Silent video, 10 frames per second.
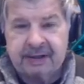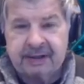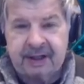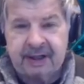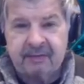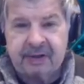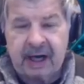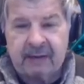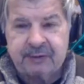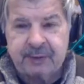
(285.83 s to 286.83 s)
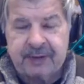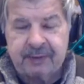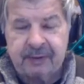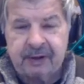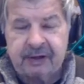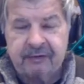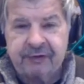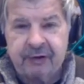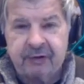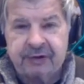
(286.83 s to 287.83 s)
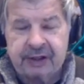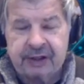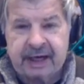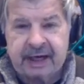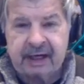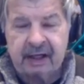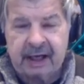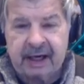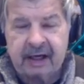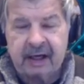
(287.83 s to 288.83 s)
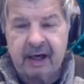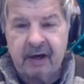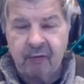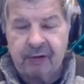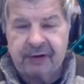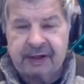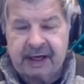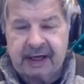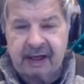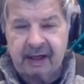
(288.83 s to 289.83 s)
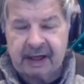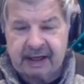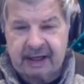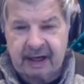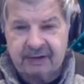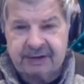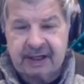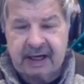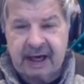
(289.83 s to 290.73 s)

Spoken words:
Sometimes people confuse a data lake with a data lakehouse,